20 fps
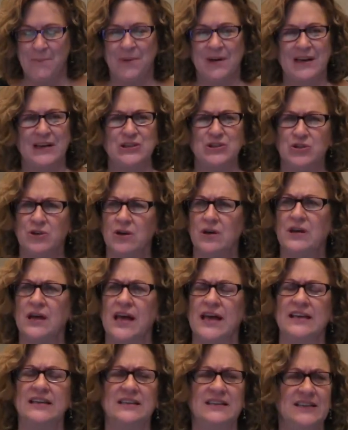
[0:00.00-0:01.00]
But it took
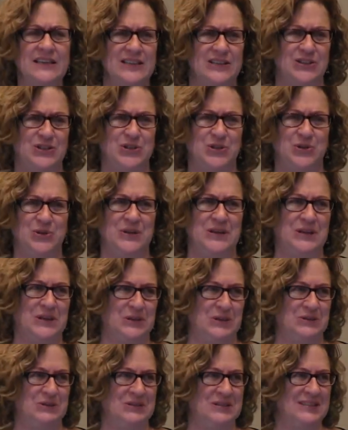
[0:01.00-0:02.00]
at least 2
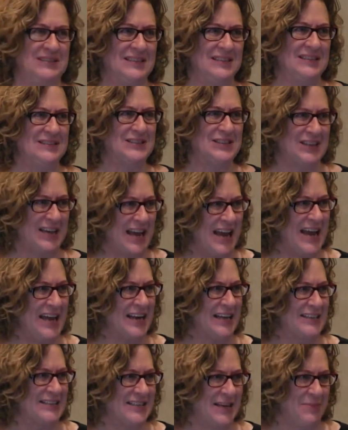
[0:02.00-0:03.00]
years to
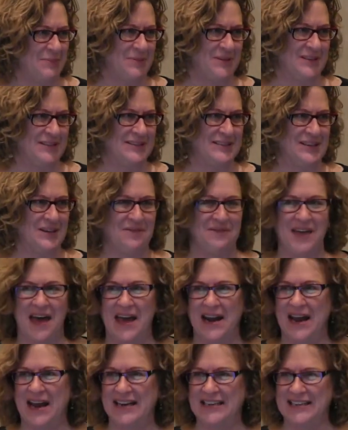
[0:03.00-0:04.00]
gain acceptance of
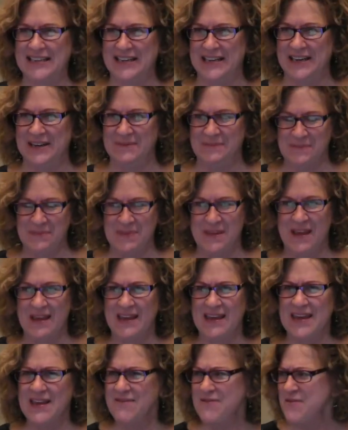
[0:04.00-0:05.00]
that idea,
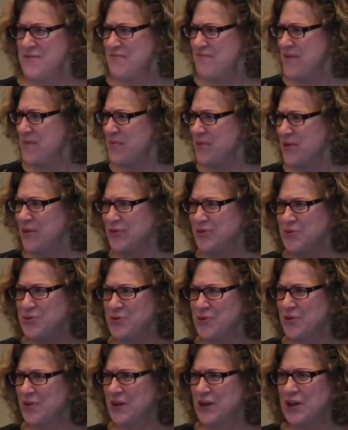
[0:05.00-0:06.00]
even from those
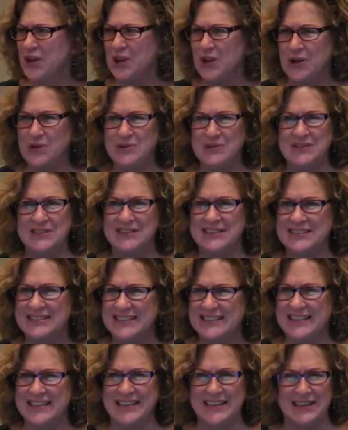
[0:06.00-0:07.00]
who are the closest
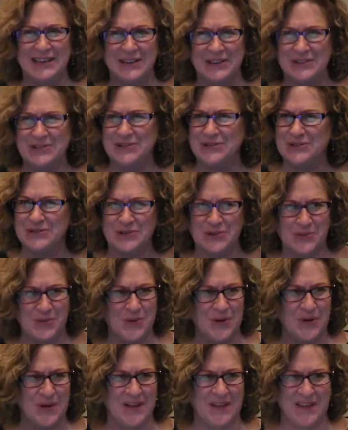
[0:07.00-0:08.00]
in to
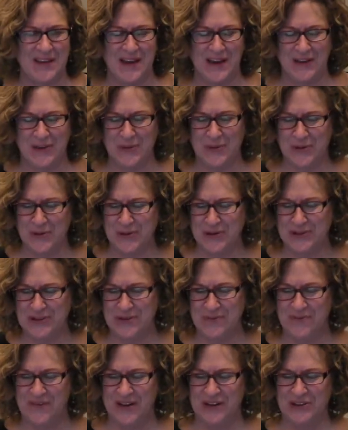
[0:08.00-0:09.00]
supporting the
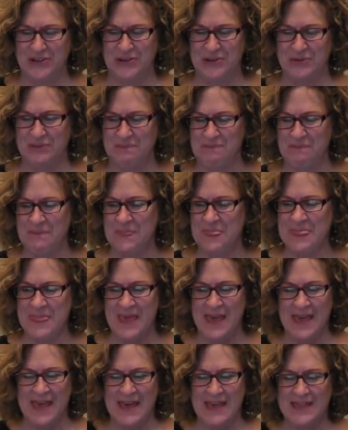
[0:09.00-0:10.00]
entrepreneurship venture.
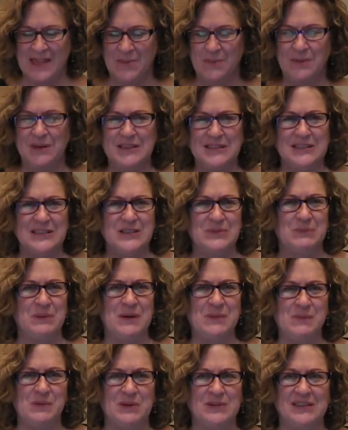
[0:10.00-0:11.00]
The business
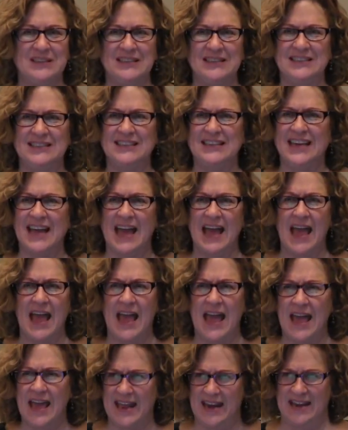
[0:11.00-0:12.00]
people didn't see
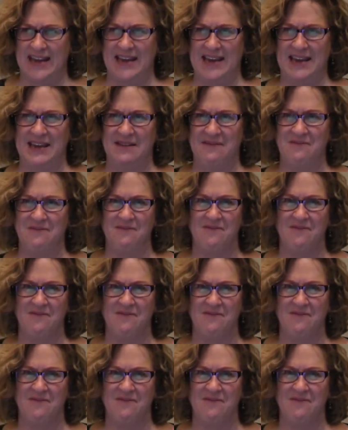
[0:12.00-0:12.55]
any